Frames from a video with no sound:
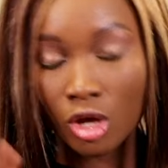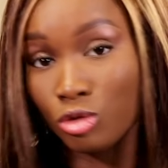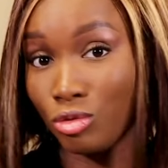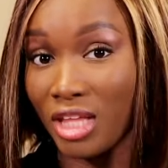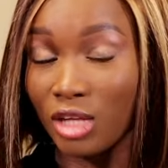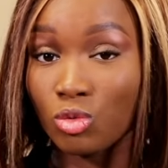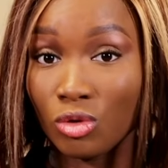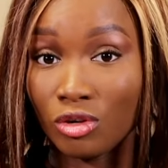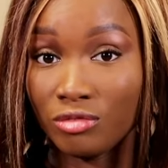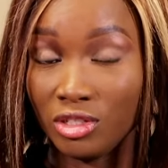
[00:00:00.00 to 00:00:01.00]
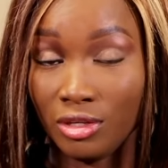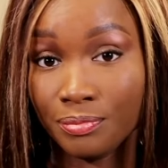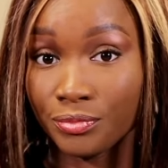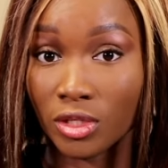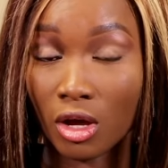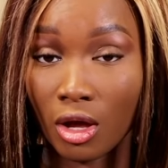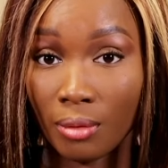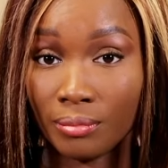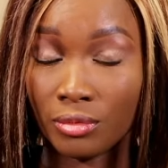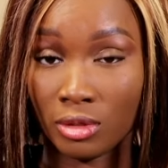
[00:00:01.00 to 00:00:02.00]
So that's one of the
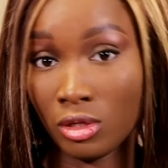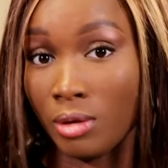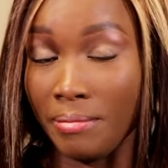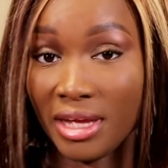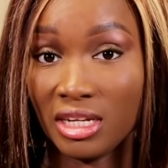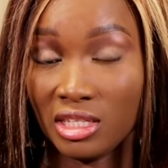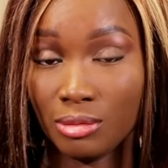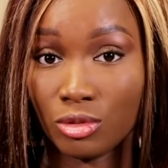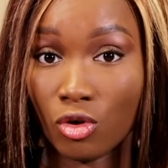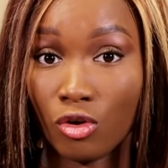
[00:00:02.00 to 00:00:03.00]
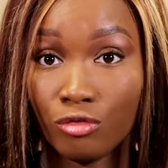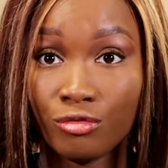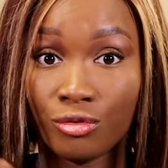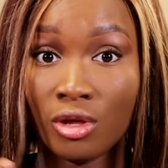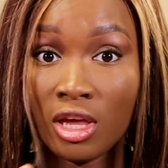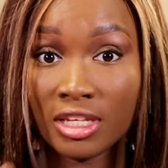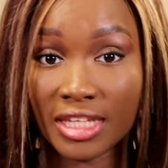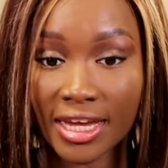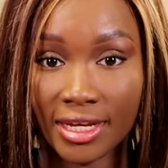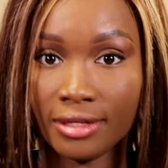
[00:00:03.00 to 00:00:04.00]
mechanisms of
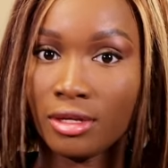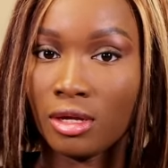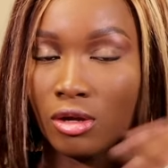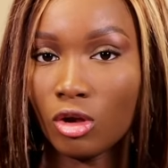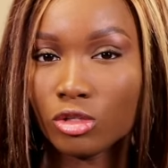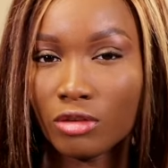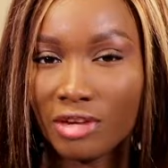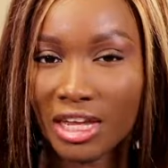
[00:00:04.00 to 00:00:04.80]
sagging: loss of